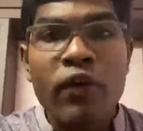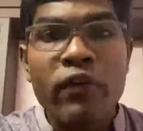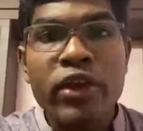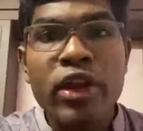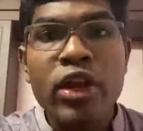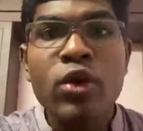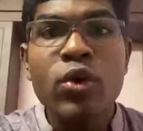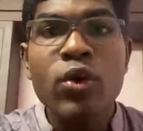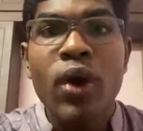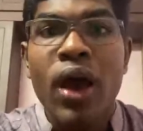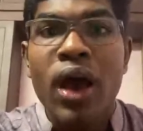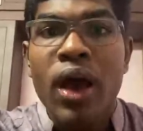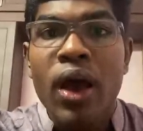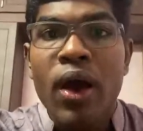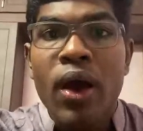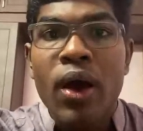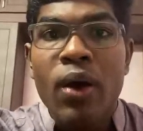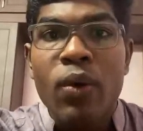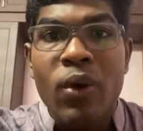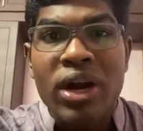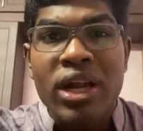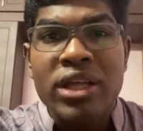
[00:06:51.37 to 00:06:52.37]
Okay,
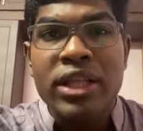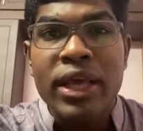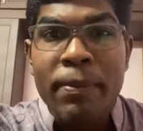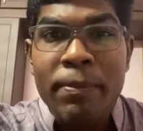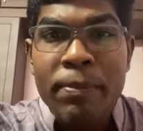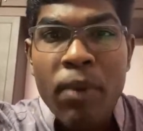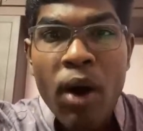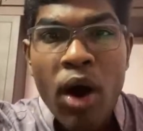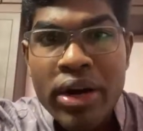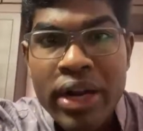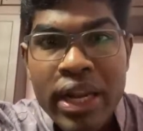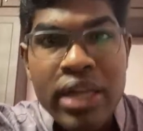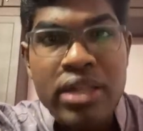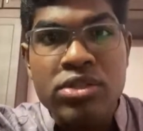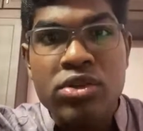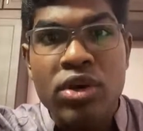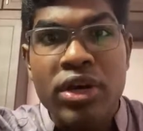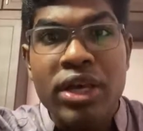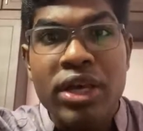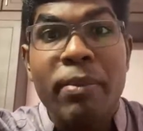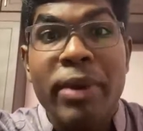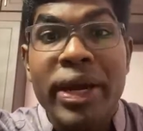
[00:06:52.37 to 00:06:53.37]
how will you,
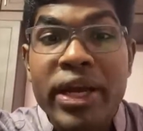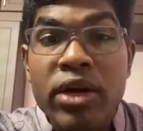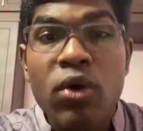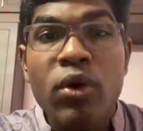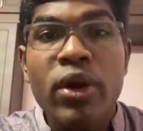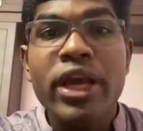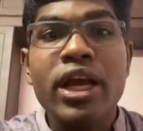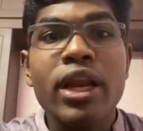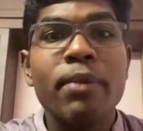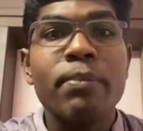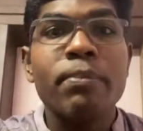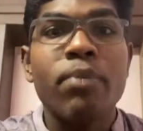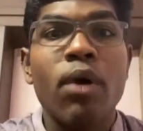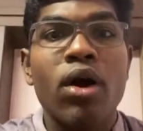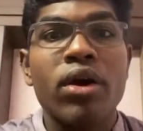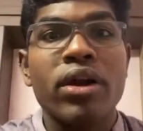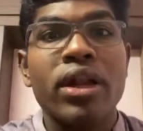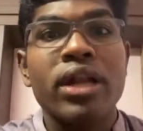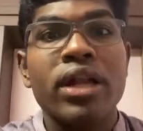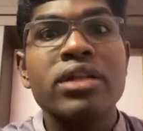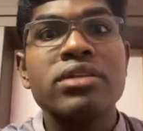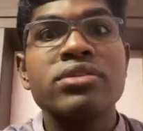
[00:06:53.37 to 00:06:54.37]
what are the importance,
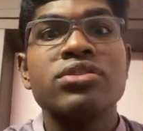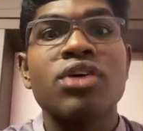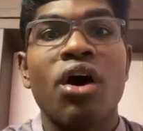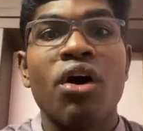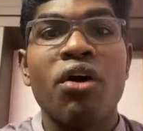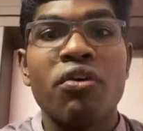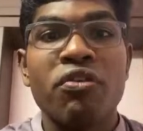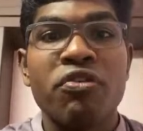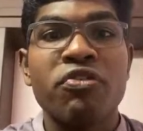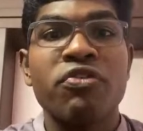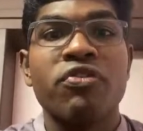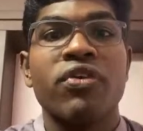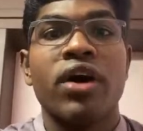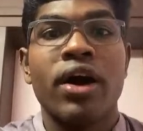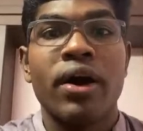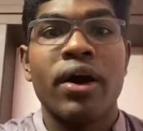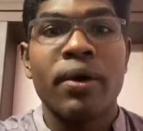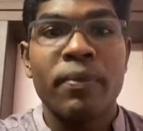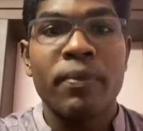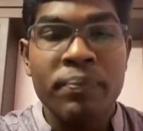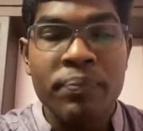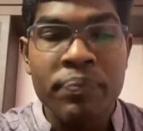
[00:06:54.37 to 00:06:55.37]
okay, medical legal
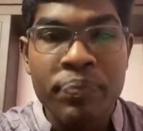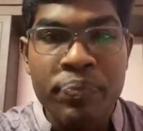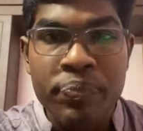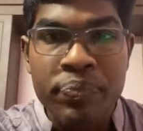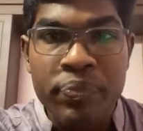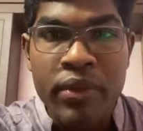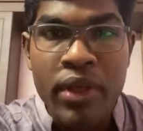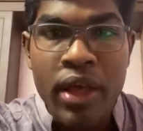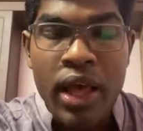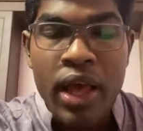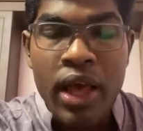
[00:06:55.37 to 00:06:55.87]
importance of